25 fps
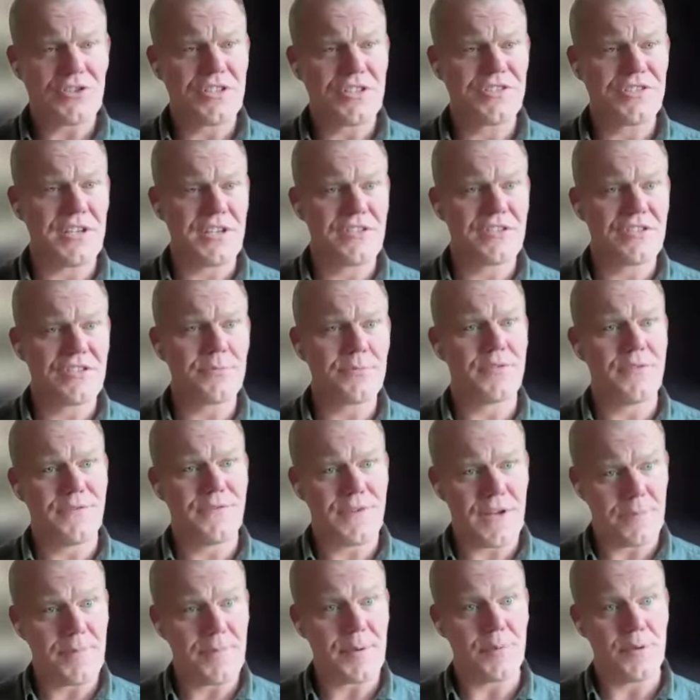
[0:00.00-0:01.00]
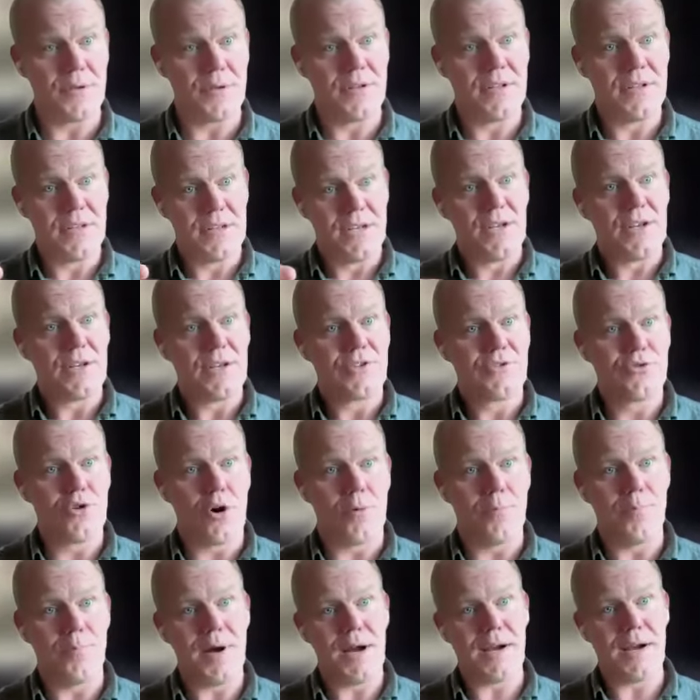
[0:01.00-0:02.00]
we'd actually see some of the fitter people
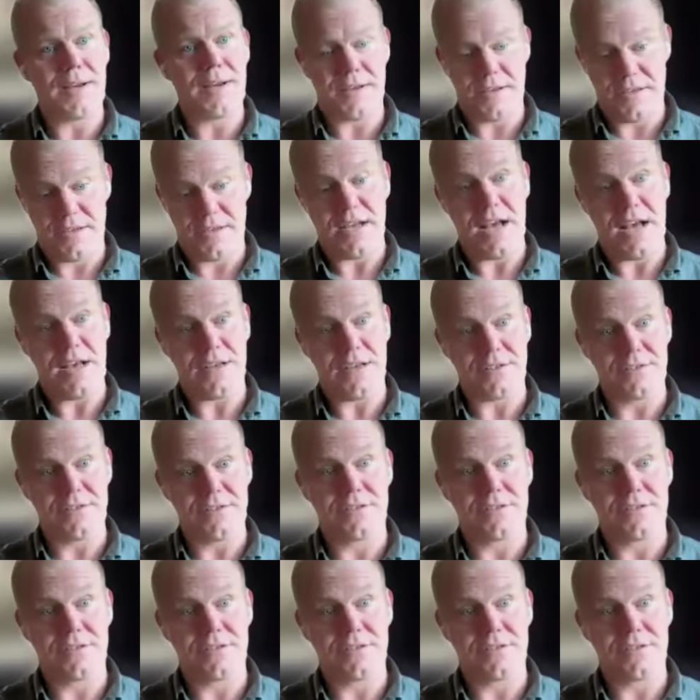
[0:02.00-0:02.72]
drop back